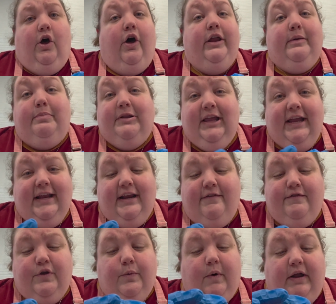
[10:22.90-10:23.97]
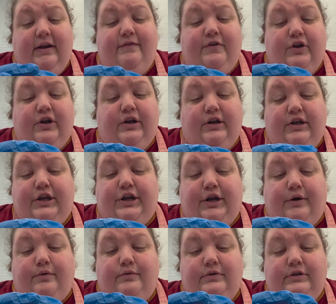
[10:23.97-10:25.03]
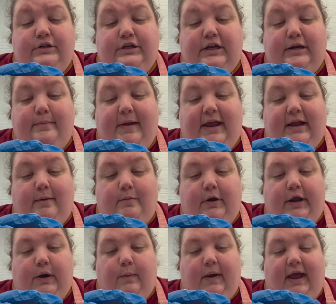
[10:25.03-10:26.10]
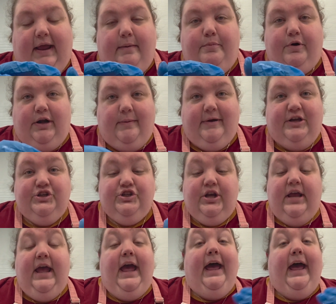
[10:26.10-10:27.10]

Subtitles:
on a plate if you want, if you're, you know, gonna bake them right away, pretty much.